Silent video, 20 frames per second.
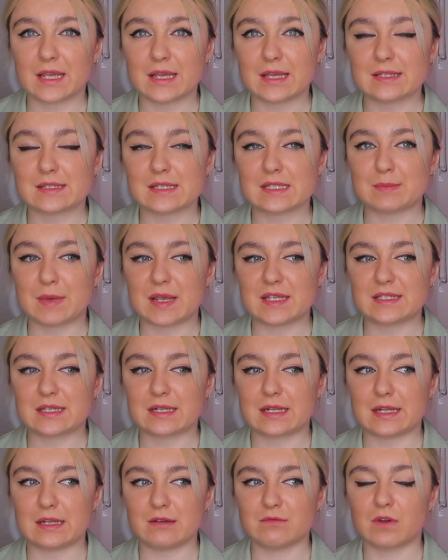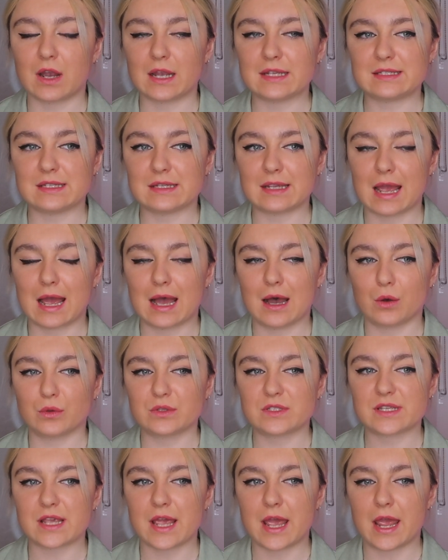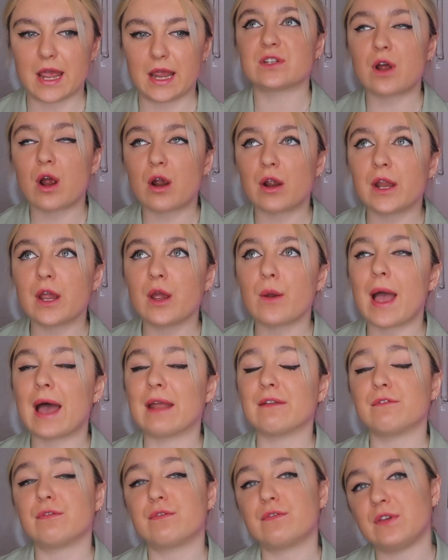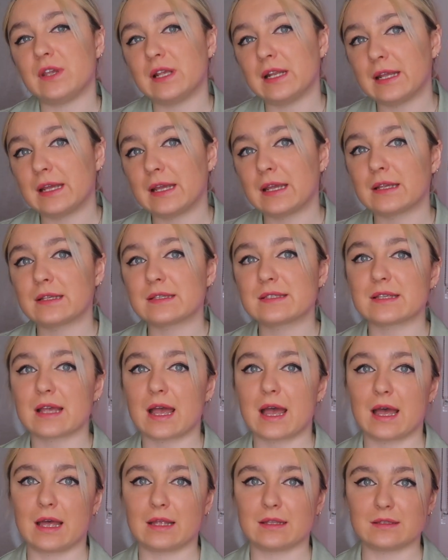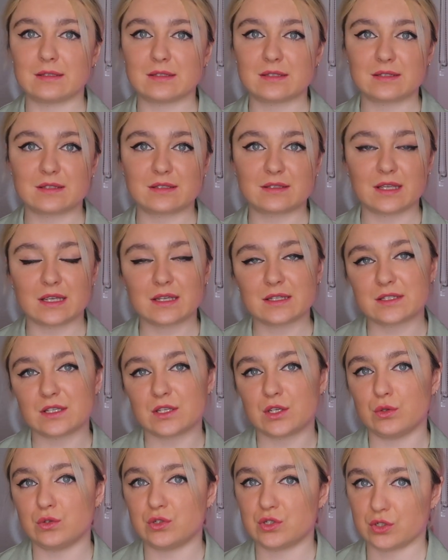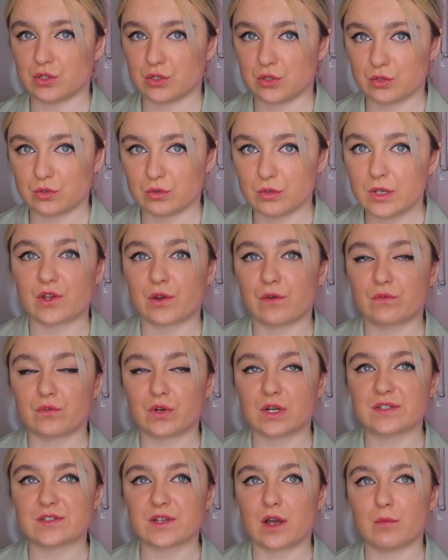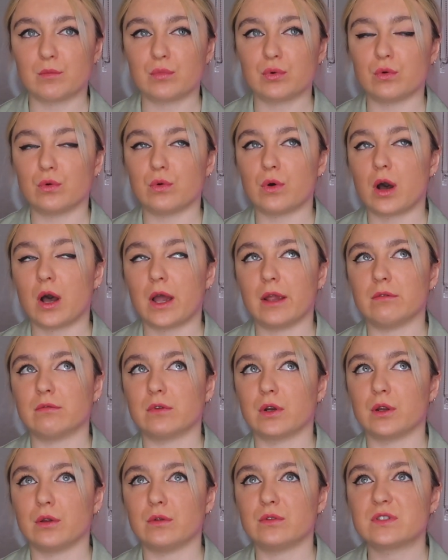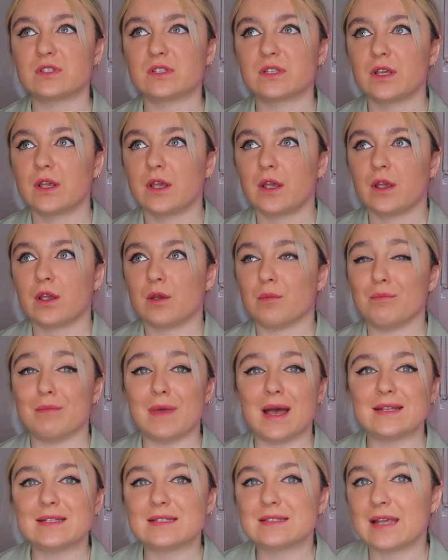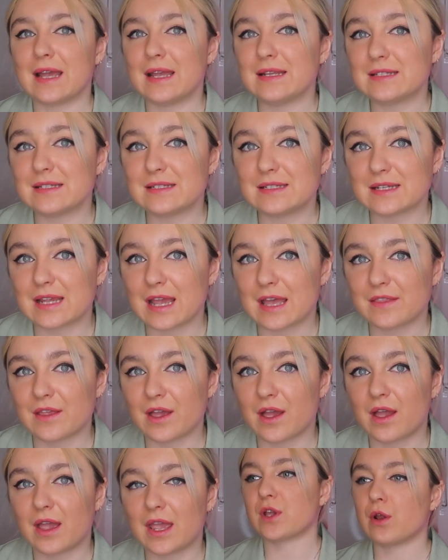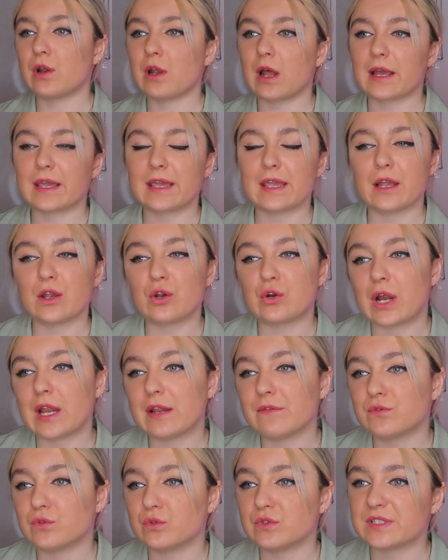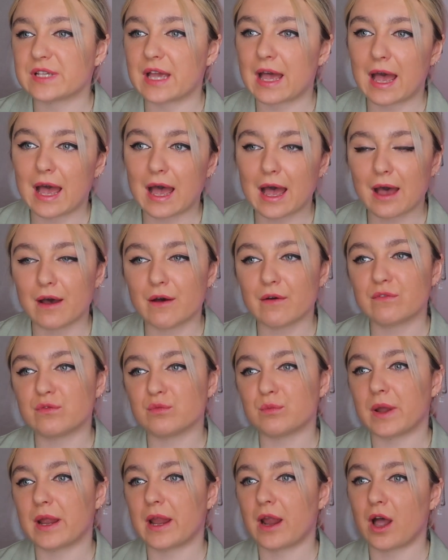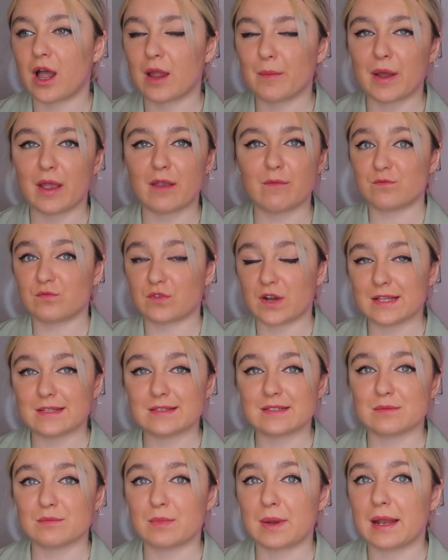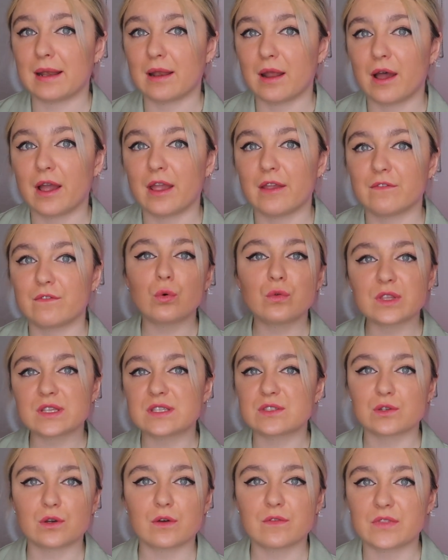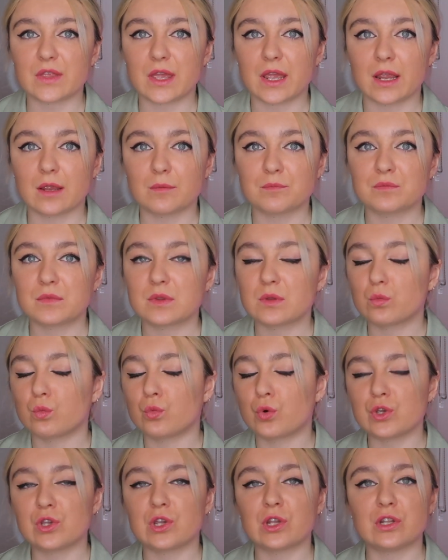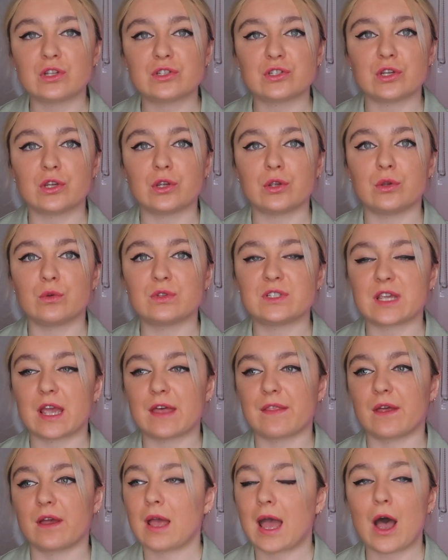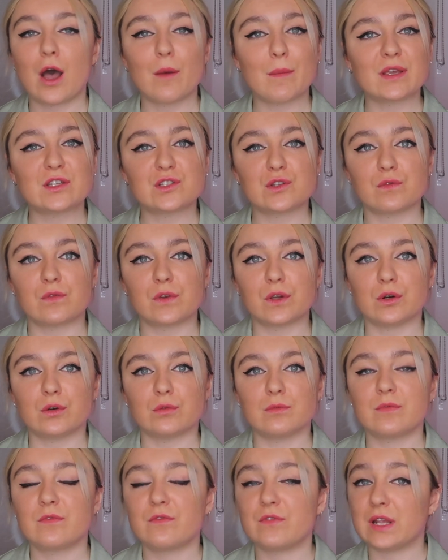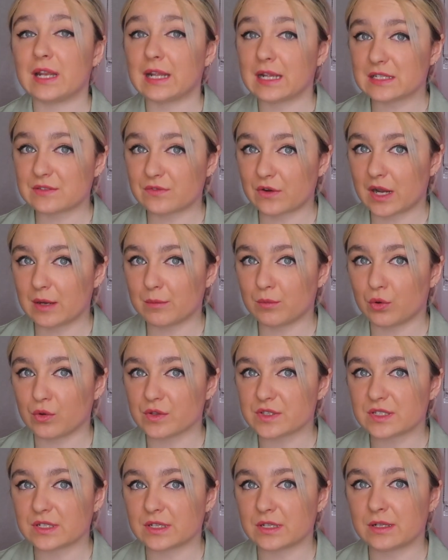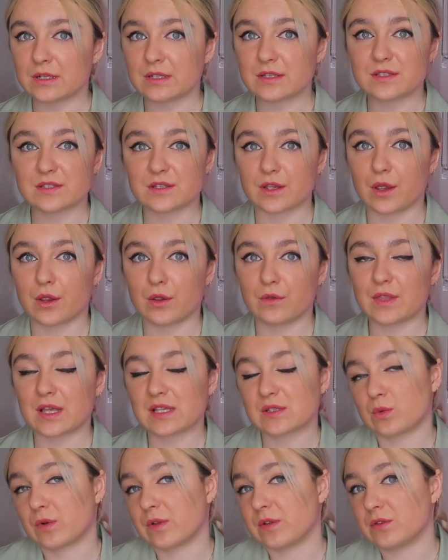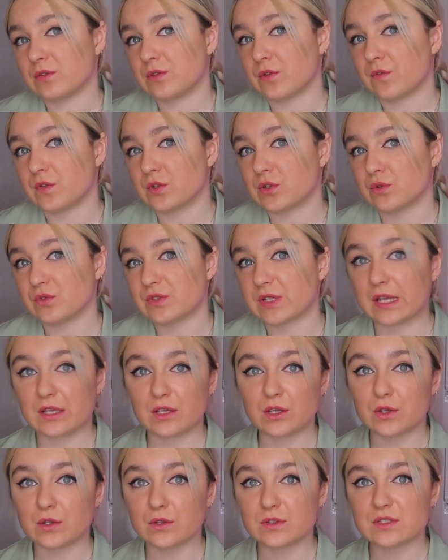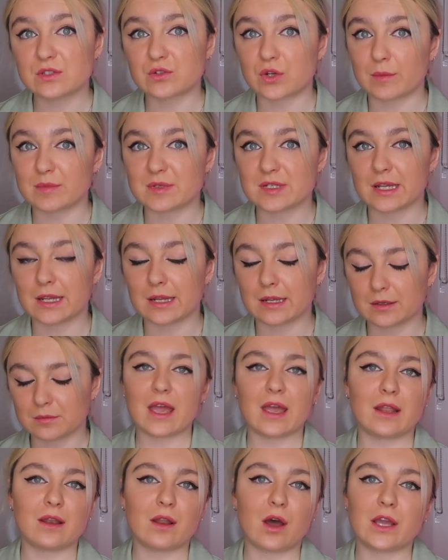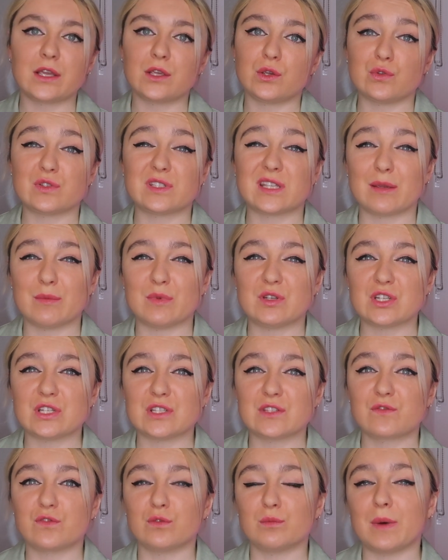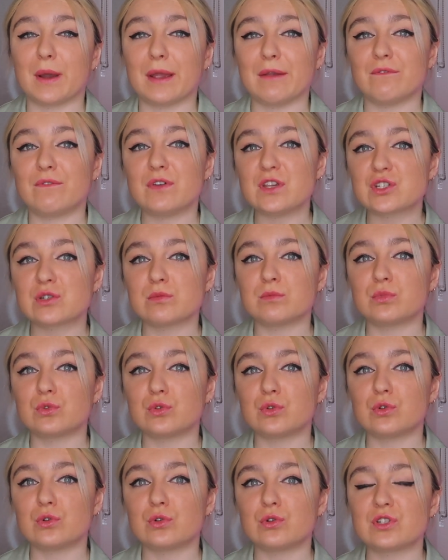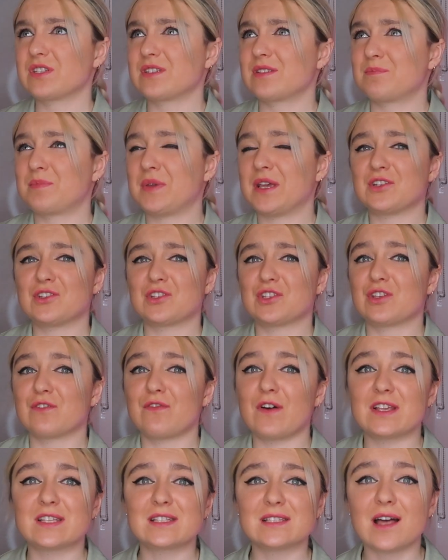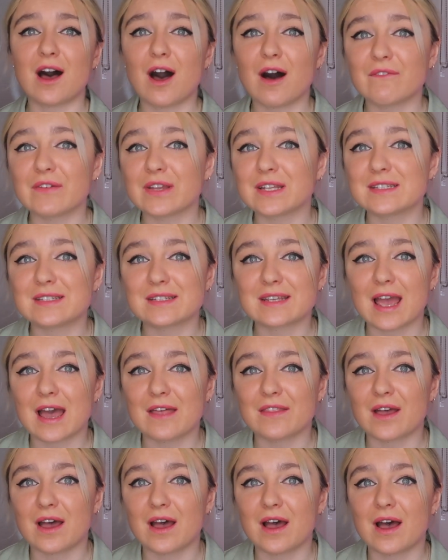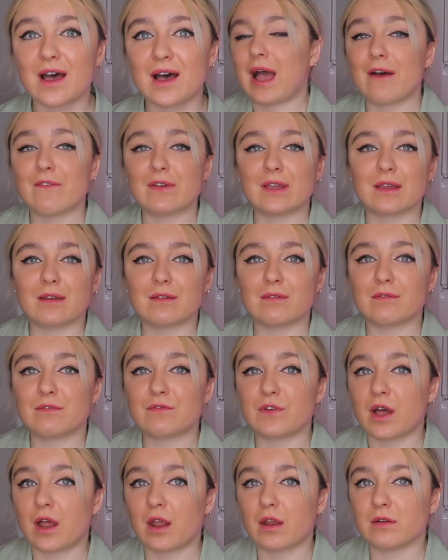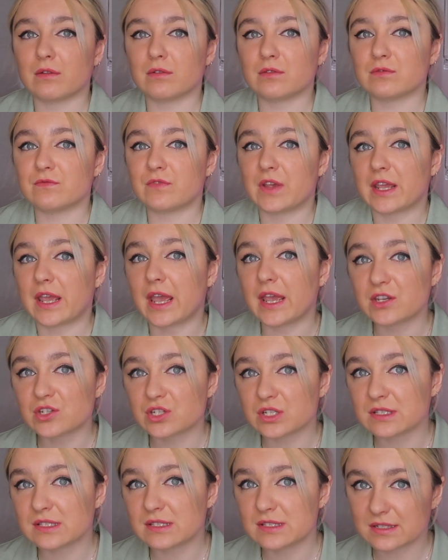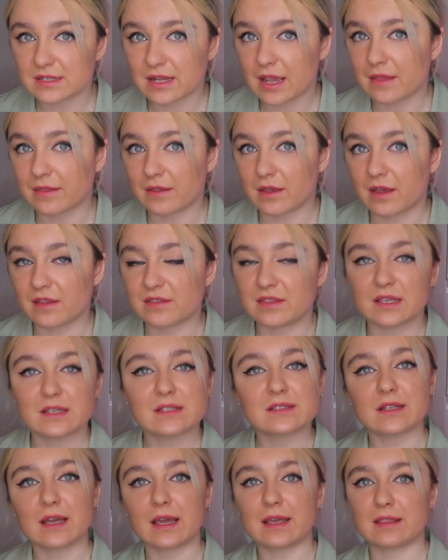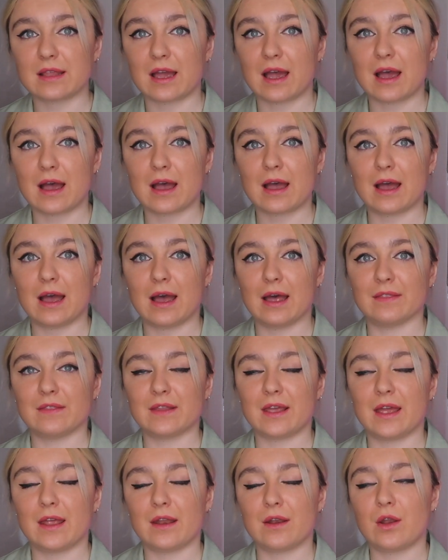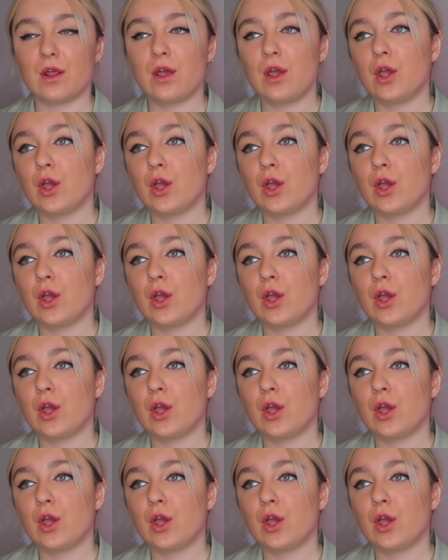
is, it's basically writing out a scenario and feelings and things that you do. So for example, I wrote meditated together, so lucky and grateful to have my high vibe friends in my life, all this sort of thing, what you're gonna do together, how it makes you feel. Feeling is very important, so that's one of the tools I use, scripting. Then I used images for my vision board, pictures of us laughing together, having fun vacations together, things like that. And then